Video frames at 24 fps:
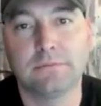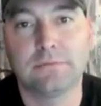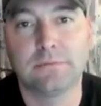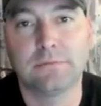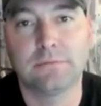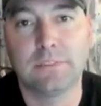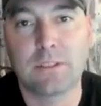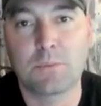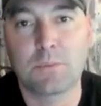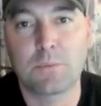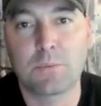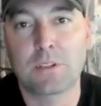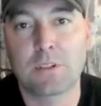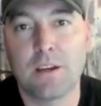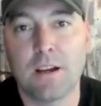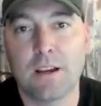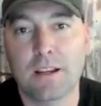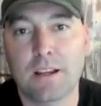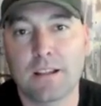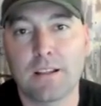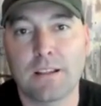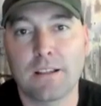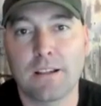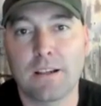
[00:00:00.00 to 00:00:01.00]
We're
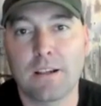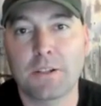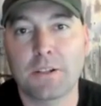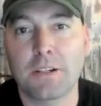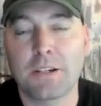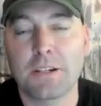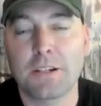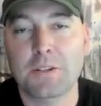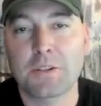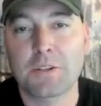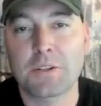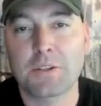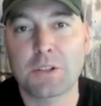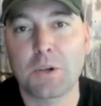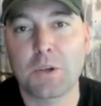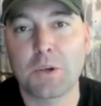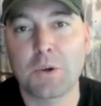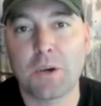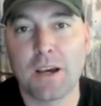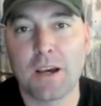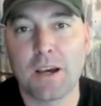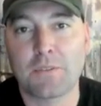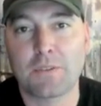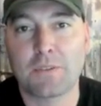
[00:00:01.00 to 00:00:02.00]
talking 100 years or
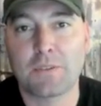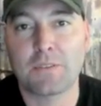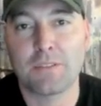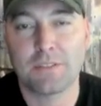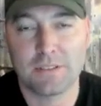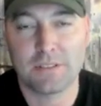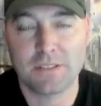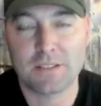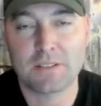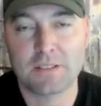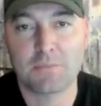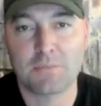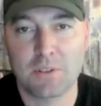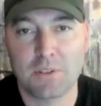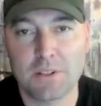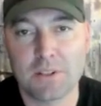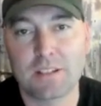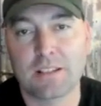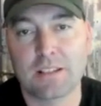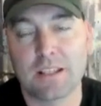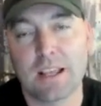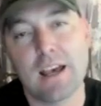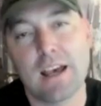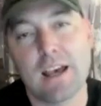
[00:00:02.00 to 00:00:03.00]
so after this
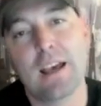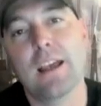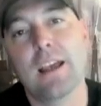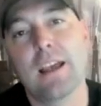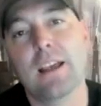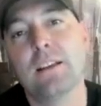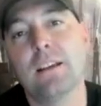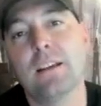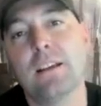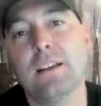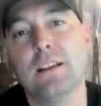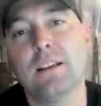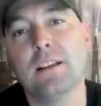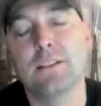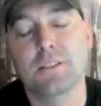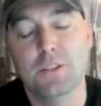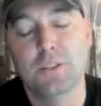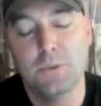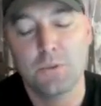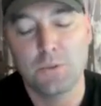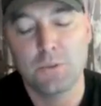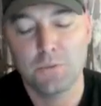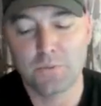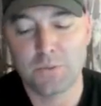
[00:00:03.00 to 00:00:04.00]
person died.
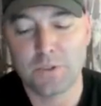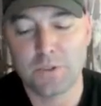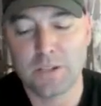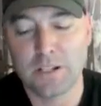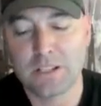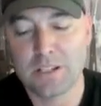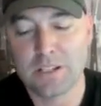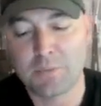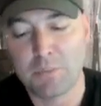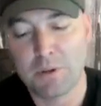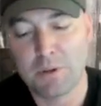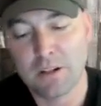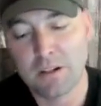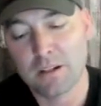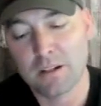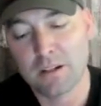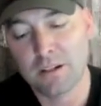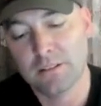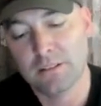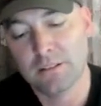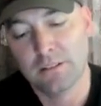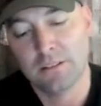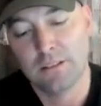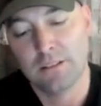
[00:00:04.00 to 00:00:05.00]
So who freed his
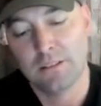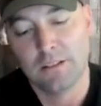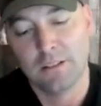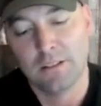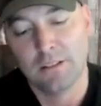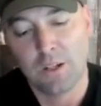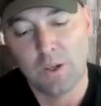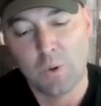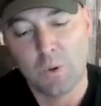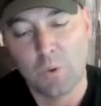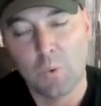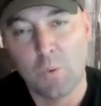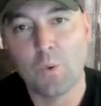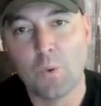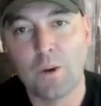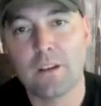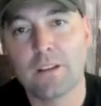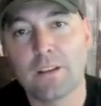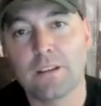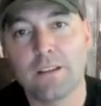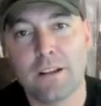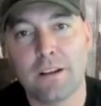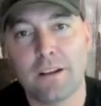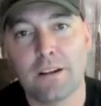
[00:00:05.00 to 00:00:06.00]
spirit?
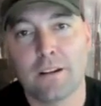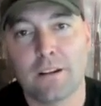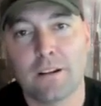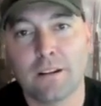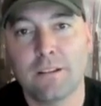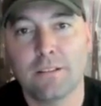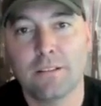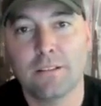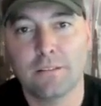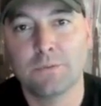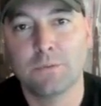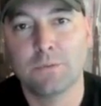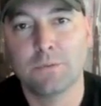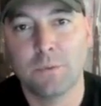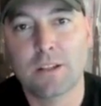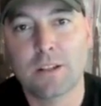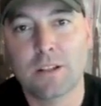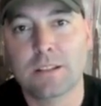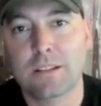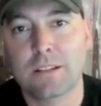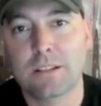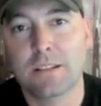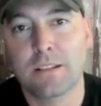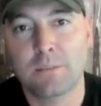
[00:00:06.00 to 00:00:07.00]
What year
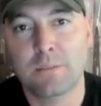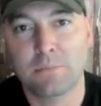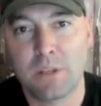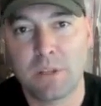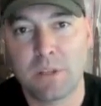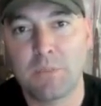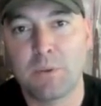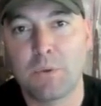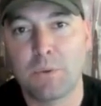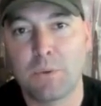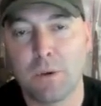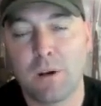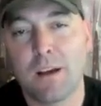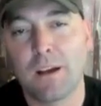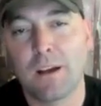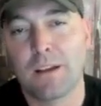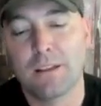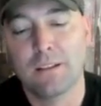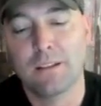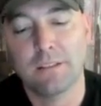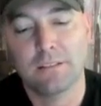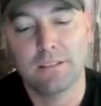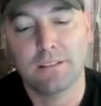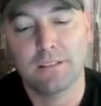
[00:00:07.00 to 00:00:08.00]
was it in
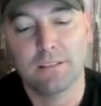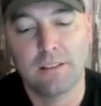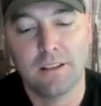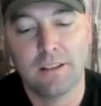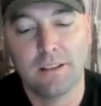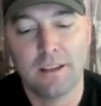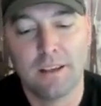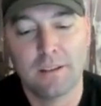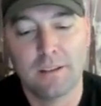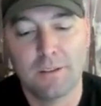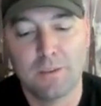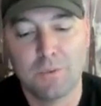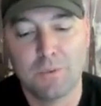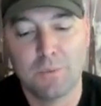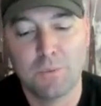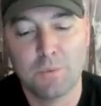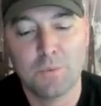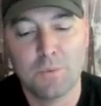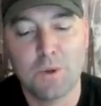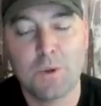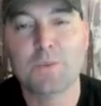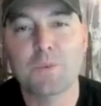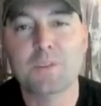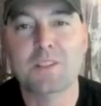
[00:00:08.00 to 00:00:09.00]
BBY? And
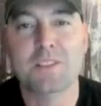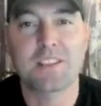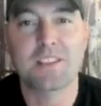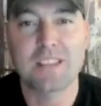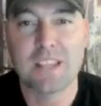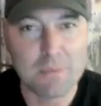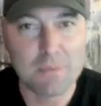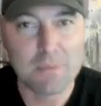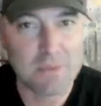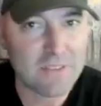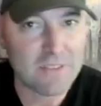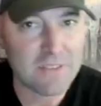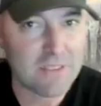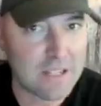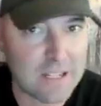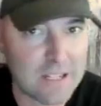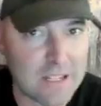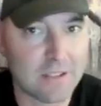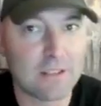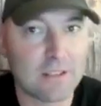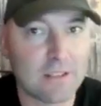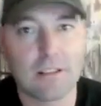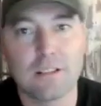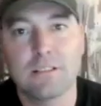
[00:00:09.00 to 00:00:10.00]
what was the name of that
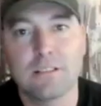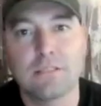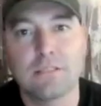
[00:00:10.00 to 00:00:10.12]
era?